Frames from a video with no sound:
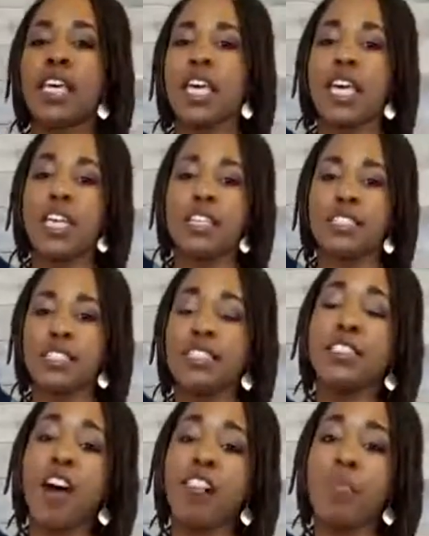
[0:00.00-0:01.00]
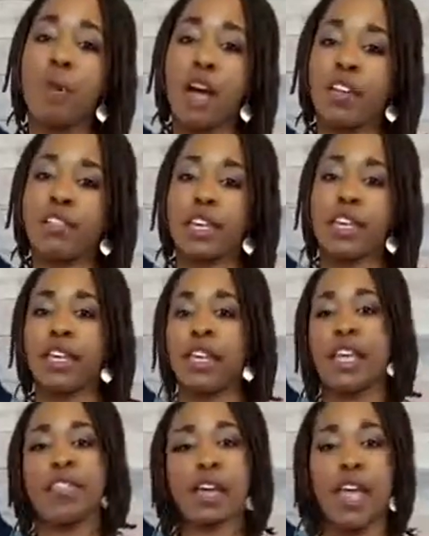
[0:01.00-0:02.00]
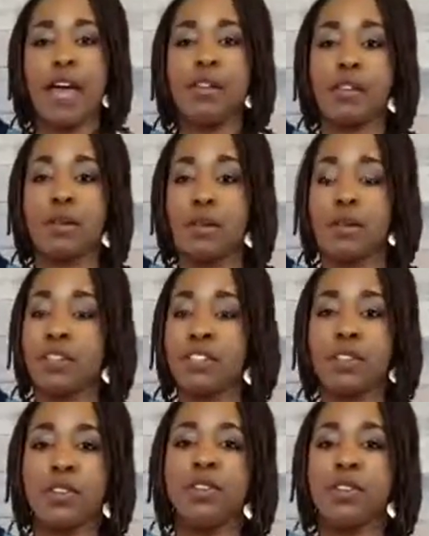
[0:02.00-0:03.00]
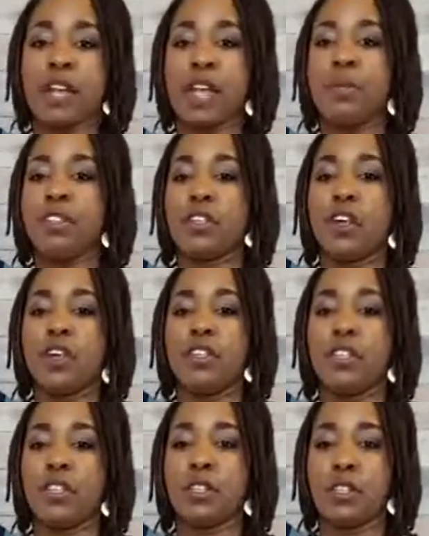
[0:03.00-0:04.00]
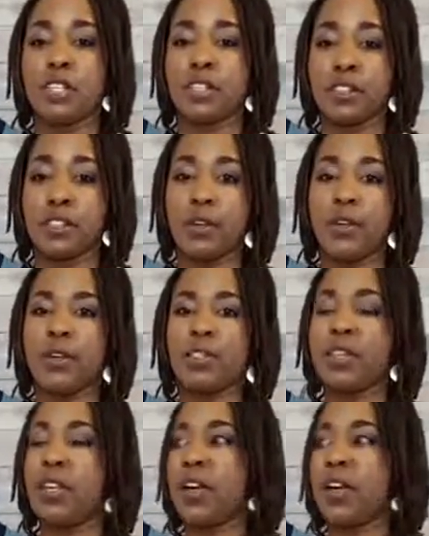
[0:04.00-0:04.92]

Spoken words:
is a softbox kit. And they have a bunch of those on Amazon. You can look into those.